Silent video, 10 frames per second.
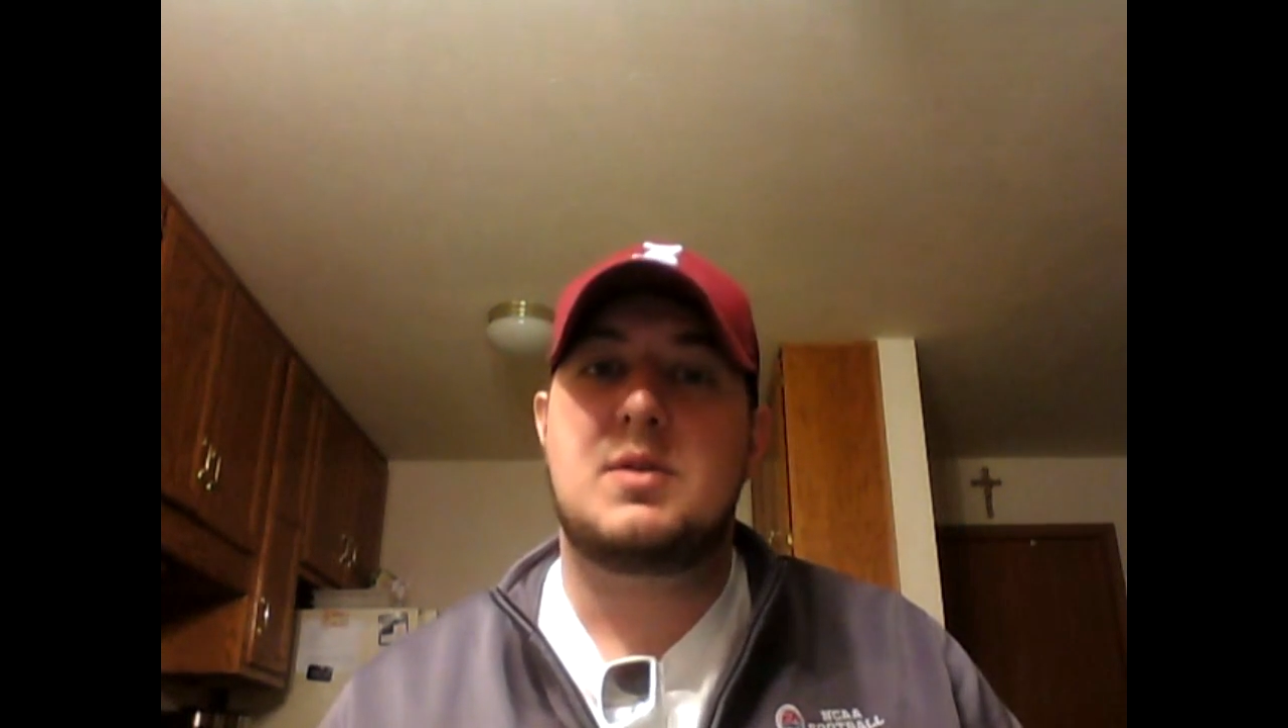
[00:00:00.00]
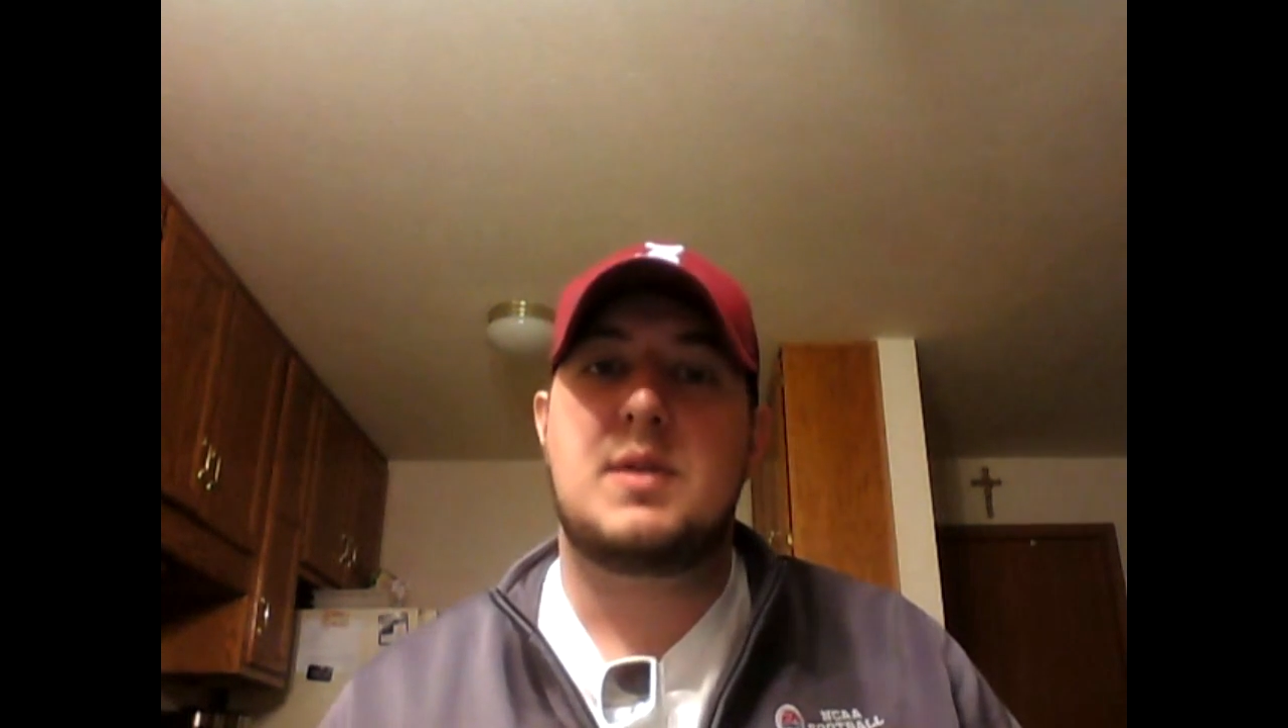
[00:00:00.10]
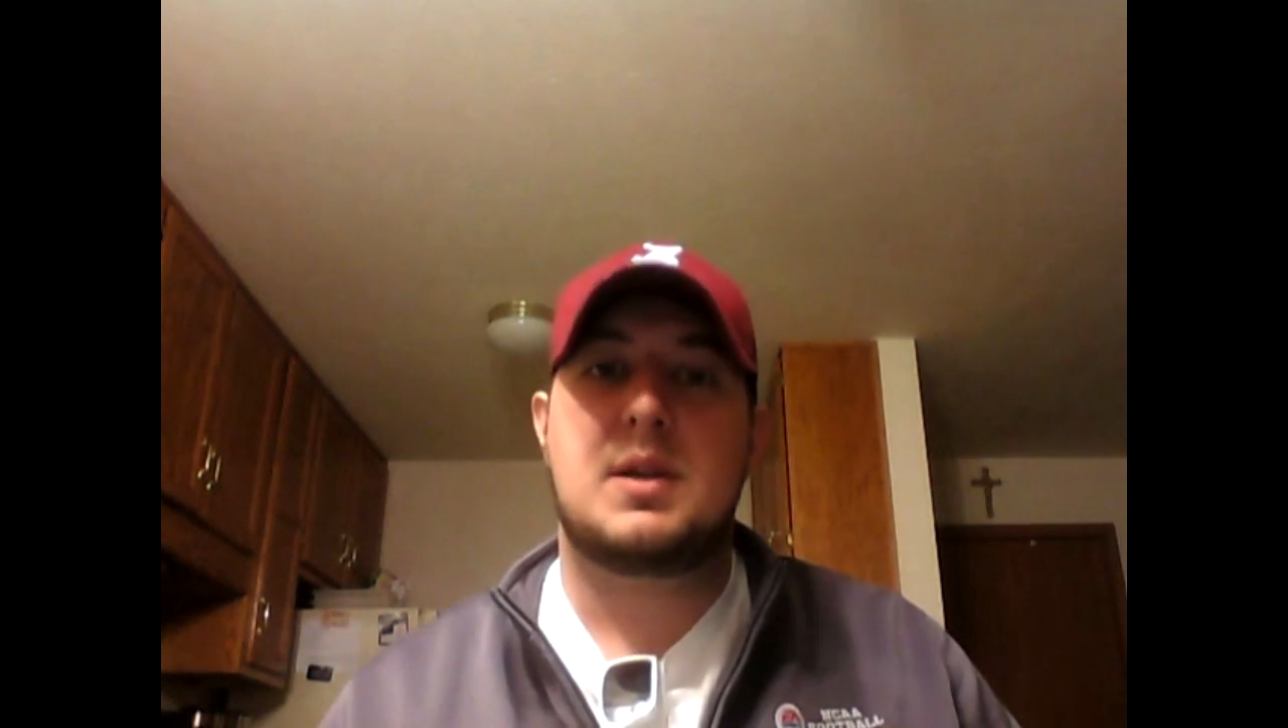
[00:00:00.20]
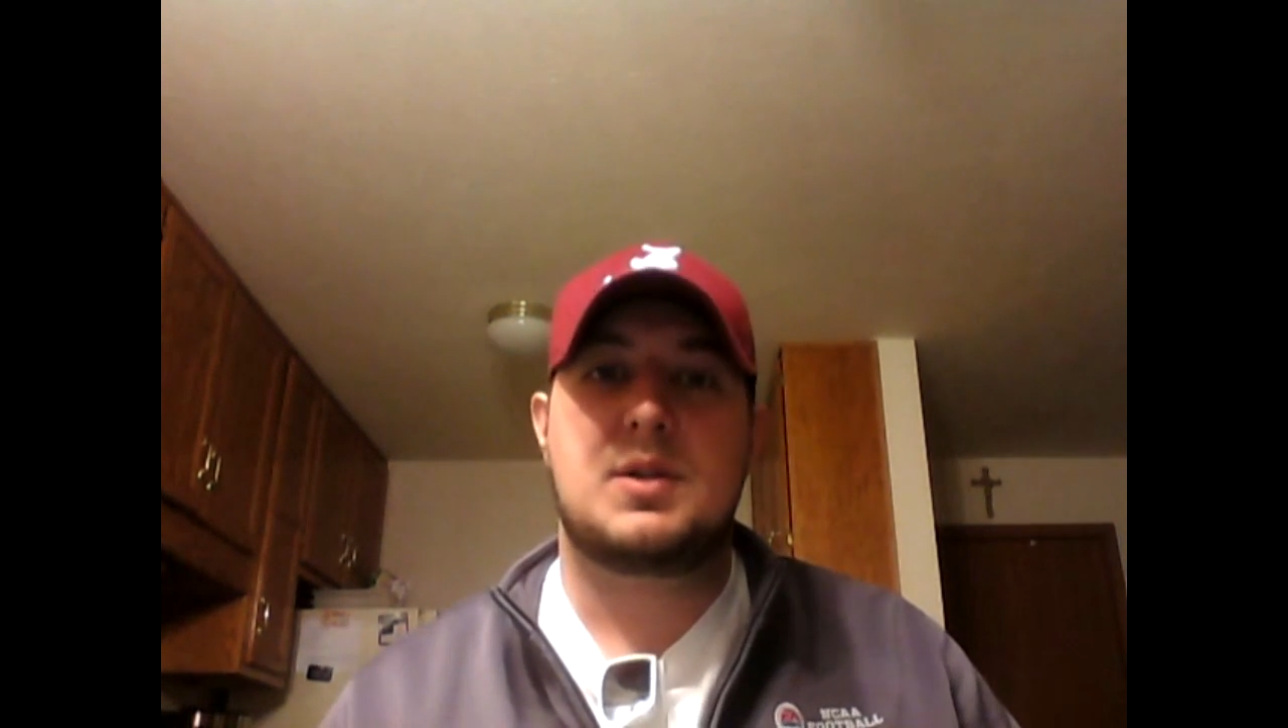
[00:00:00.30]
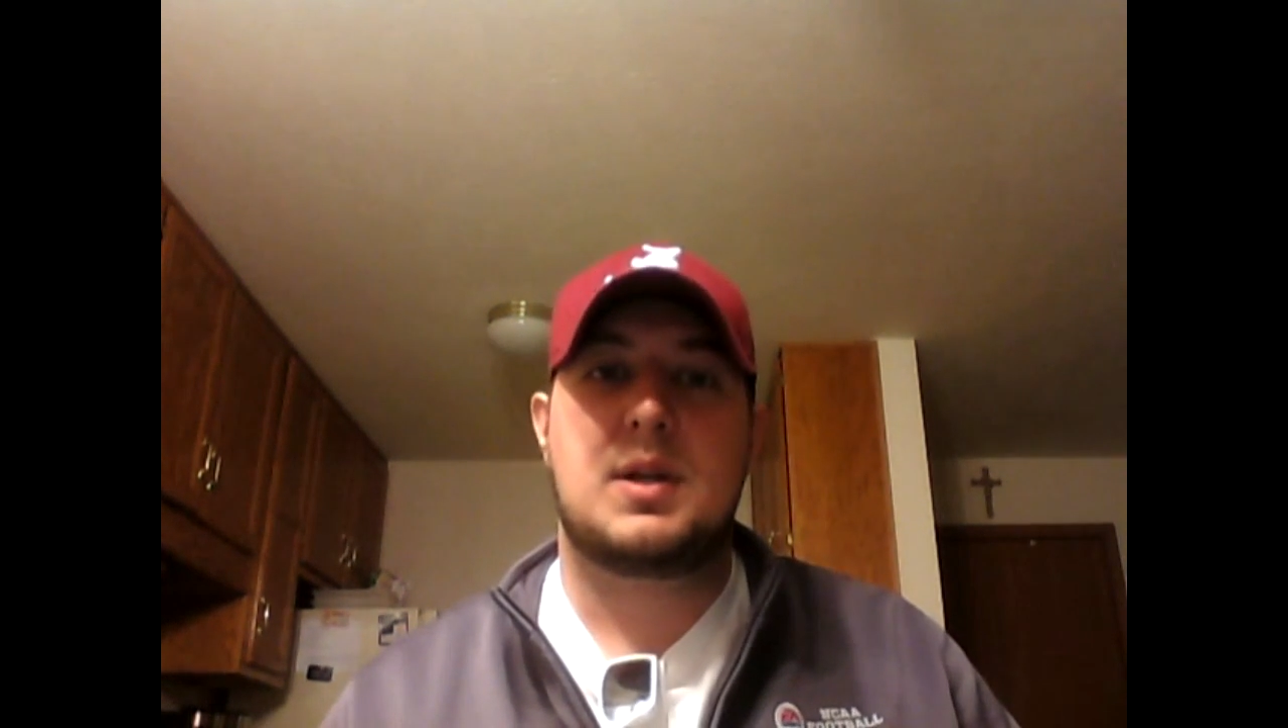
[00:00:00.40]
two
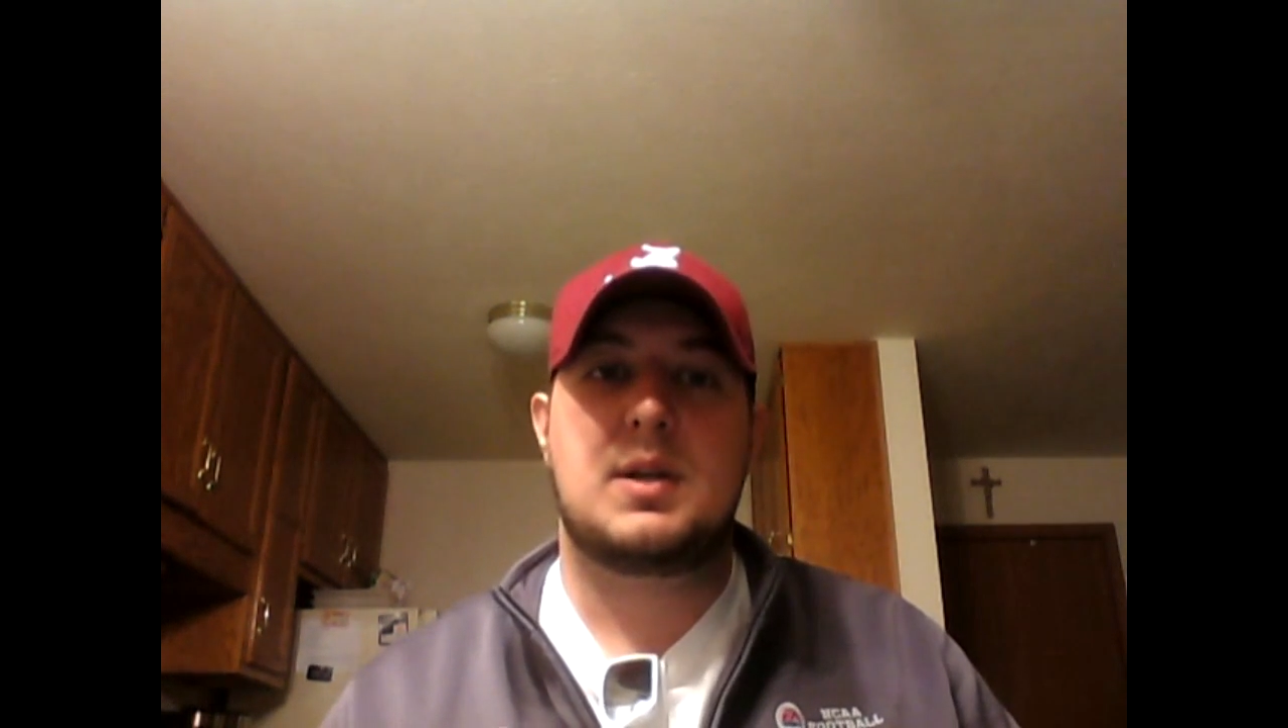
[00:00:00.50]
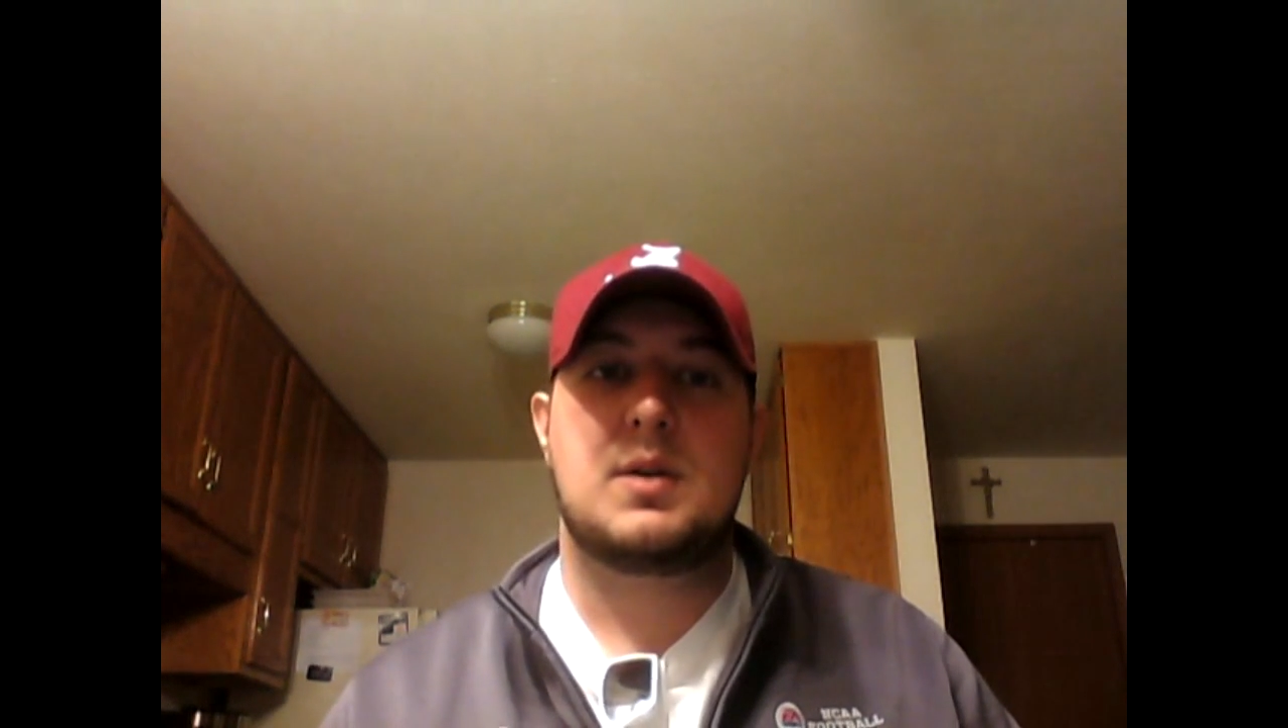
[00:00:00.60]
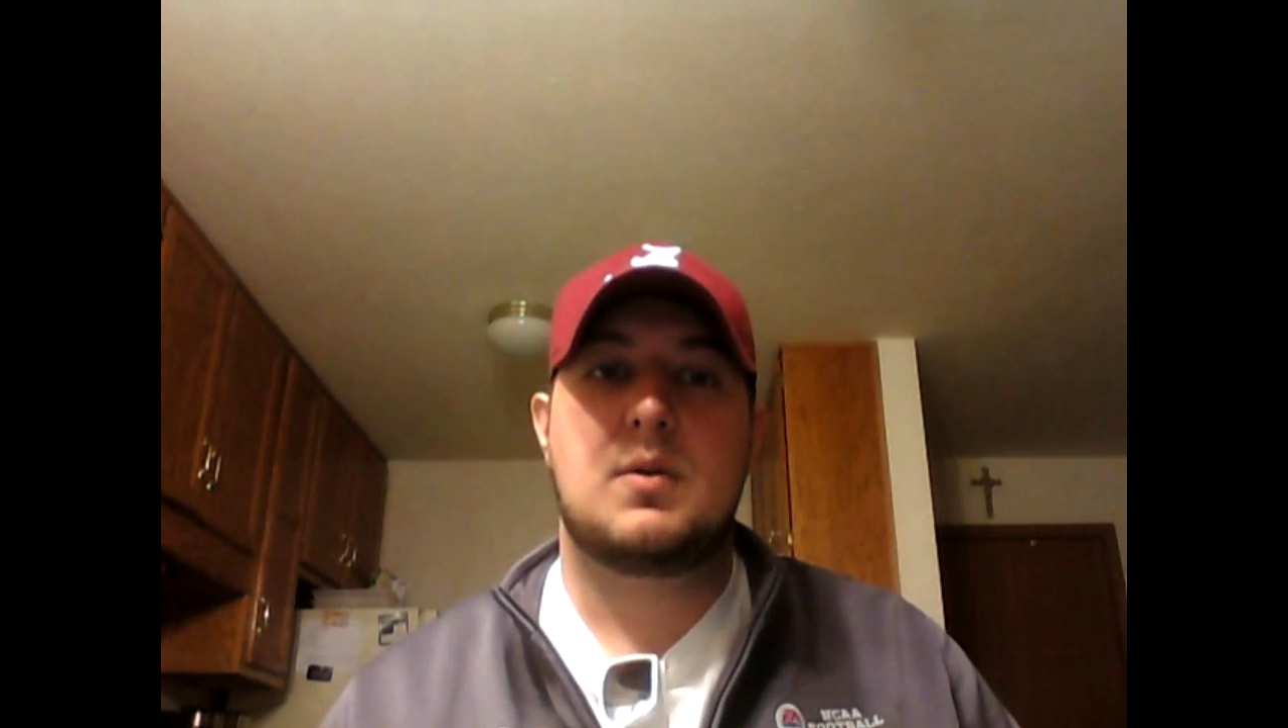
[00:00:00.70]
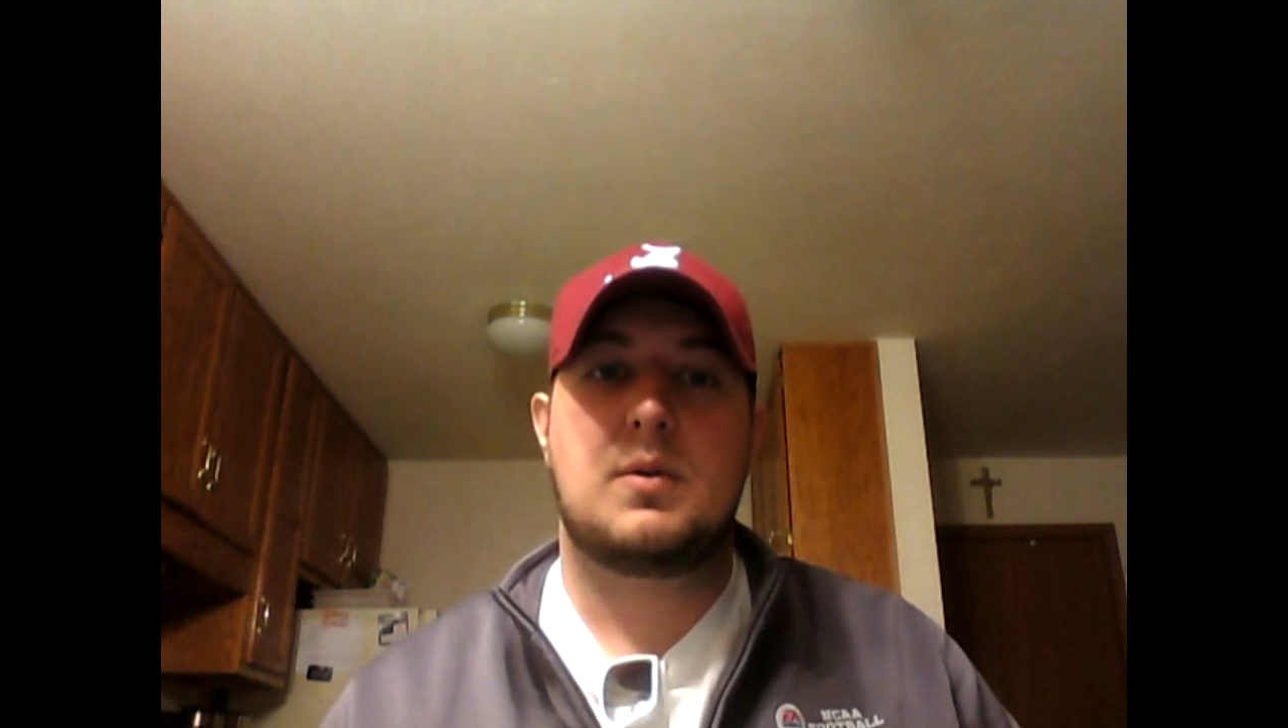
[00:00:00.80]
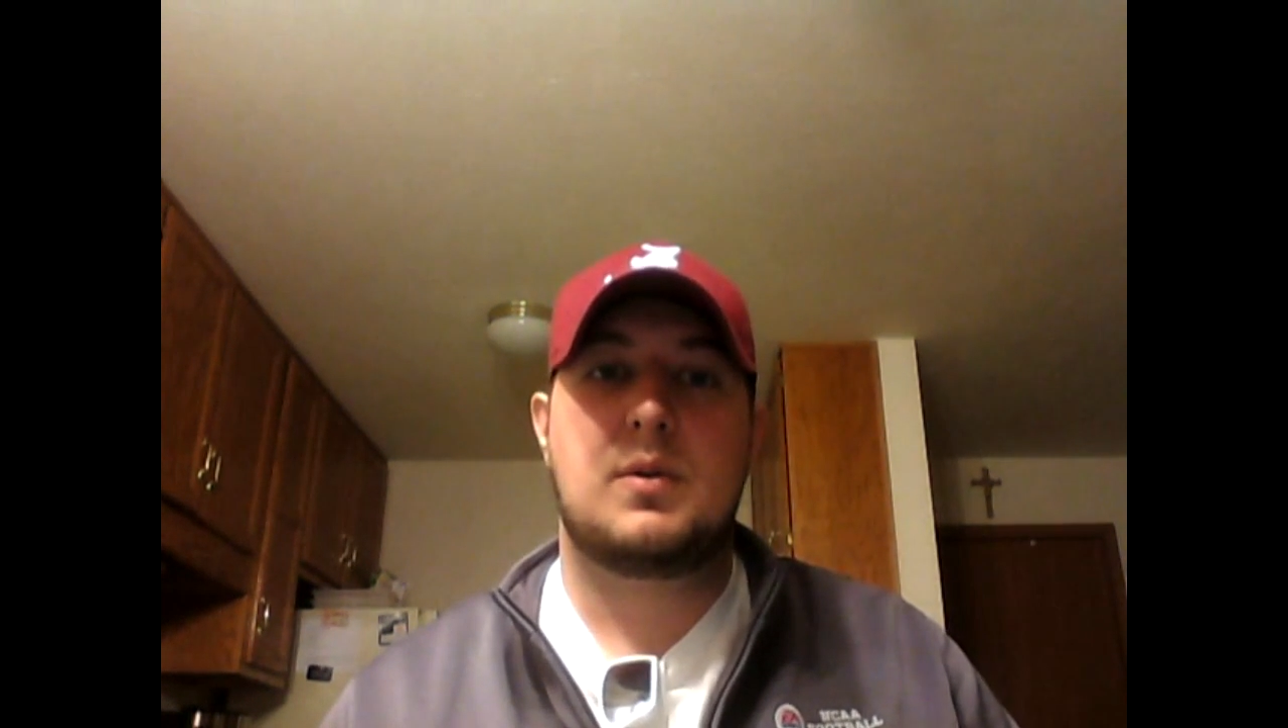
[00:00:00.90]
things you can do.